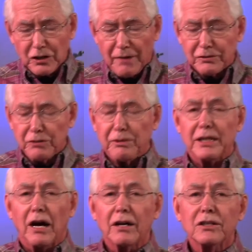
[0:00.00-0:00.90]
often
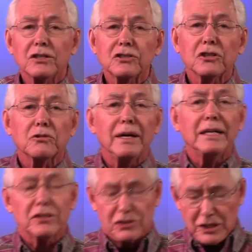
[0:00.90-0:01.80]
regarded as the
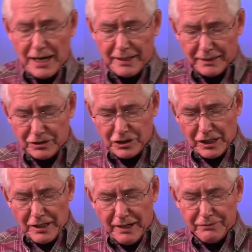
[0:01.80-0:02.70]
greatest challenge
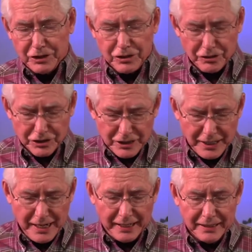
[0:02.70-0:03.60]
of the church
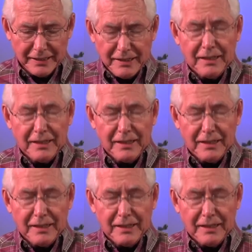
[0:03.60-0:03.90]
today.